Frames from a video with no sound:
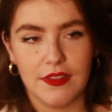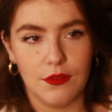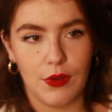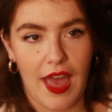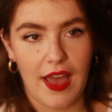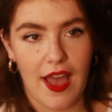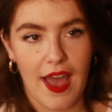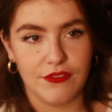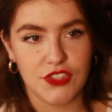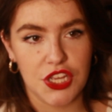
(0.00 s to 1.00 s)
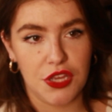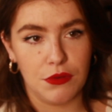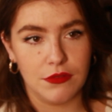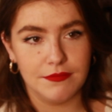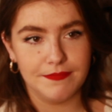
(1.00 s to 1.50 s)
Well, I have 2.
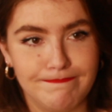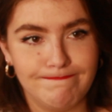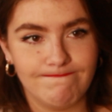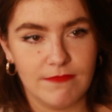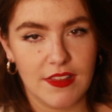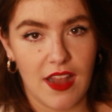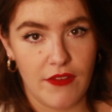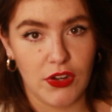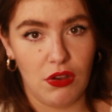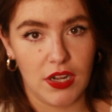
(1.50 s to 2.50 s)
I have a lot of